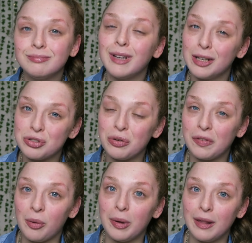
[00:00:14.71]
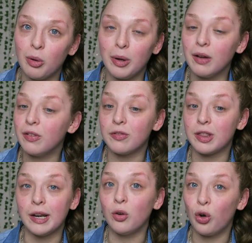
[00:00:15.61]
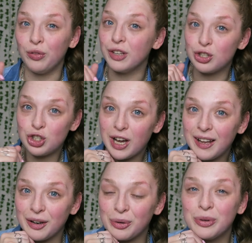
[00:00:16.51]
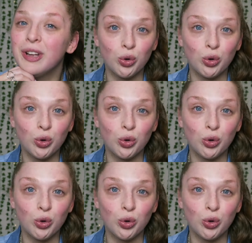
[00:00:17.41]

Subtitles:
I do film a little bit of everything on this channel.